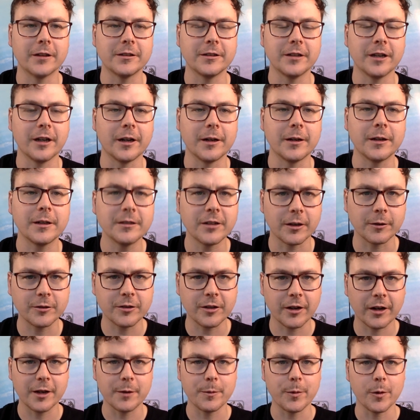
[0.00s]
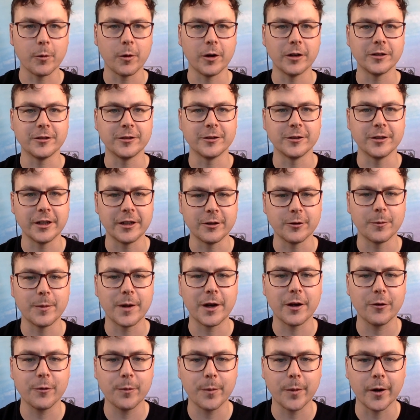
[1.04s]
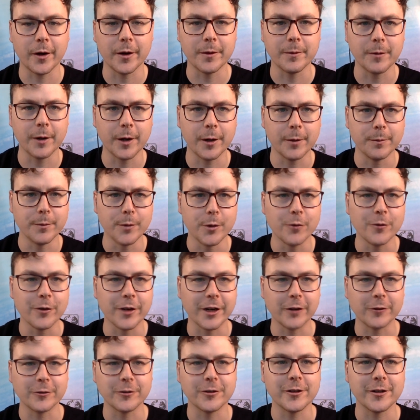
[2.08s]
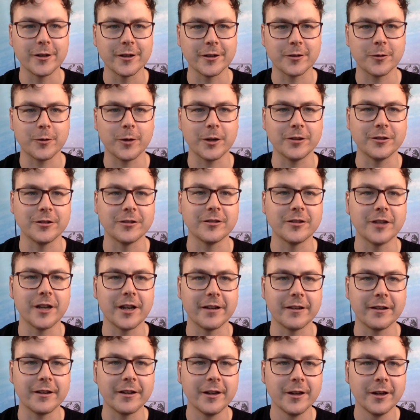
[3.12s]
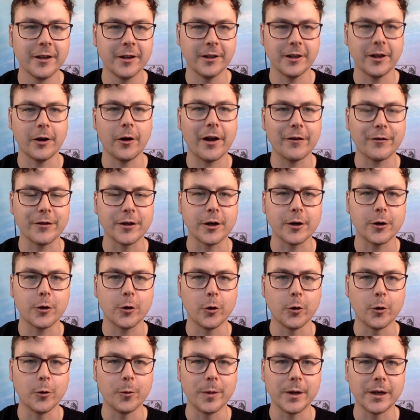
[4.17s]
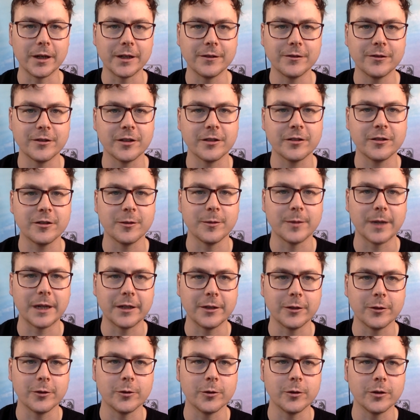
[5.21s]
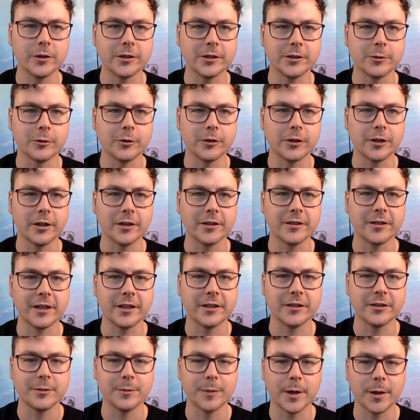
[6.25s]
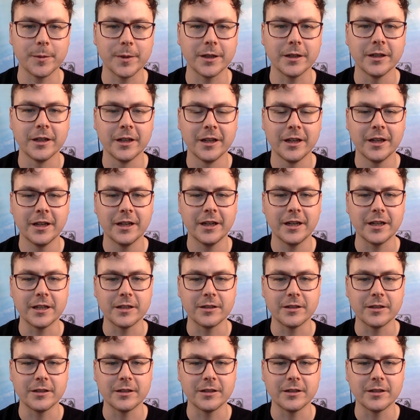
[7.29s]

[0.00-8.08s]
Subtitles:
I've slightly put words in your mouth by moving on to this question, saying that, you know, having a core belief system at your organization might be key